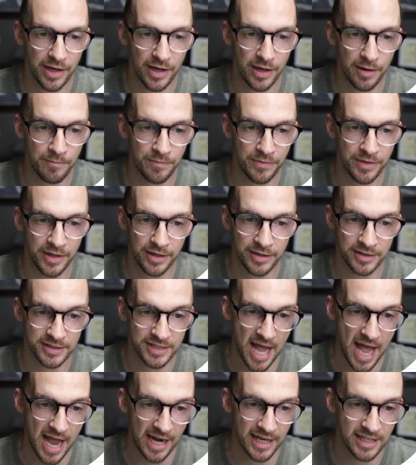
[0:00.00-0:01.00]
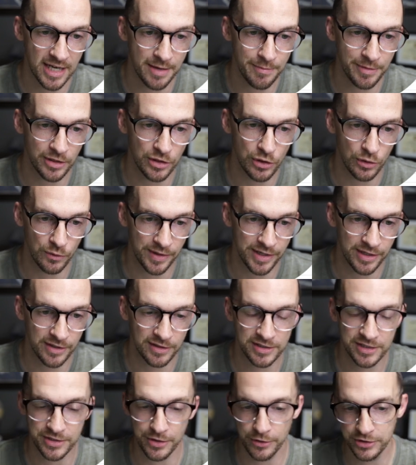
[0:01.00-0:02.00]
There's academic,
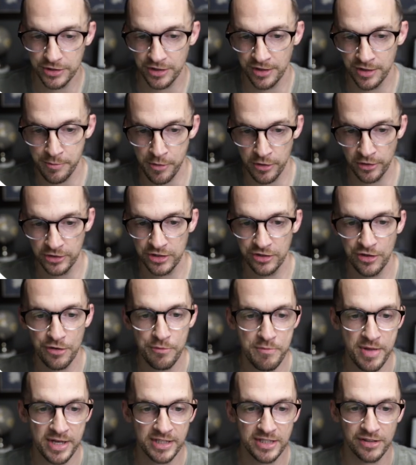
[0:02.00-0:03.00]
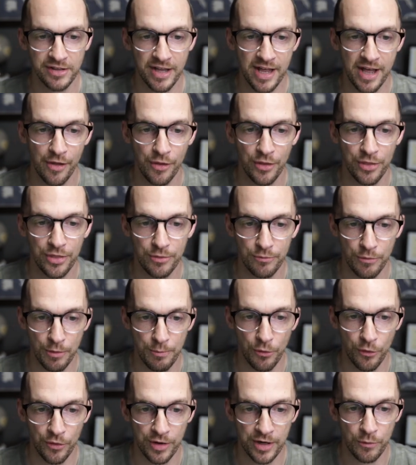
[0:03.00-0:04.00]
career, social and emotional, mental health,
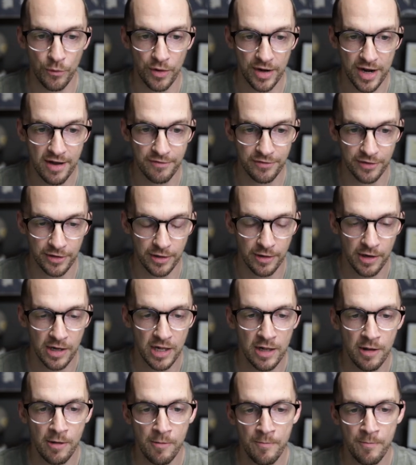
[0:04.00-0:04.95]
reporting, whatever.